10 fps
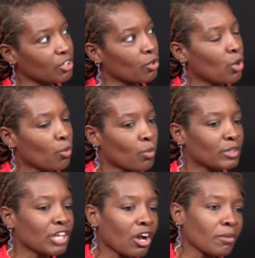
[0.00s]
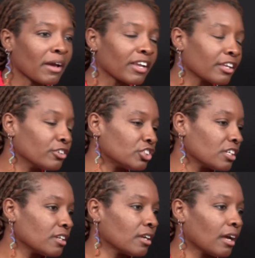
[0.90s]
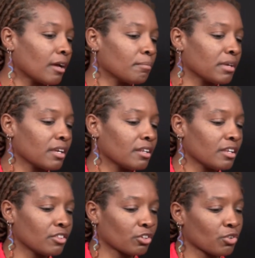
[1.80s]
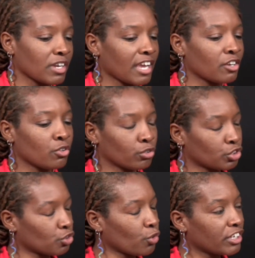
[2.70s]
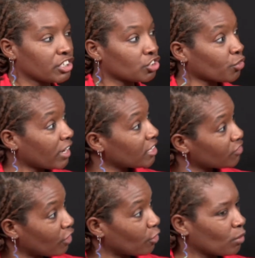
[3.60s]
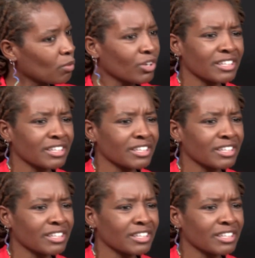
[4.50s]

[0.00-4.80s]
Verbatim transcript: So mm-hmm. when we talk about energy um, being neither created nor destroyed, just transferred, we mm-hmm.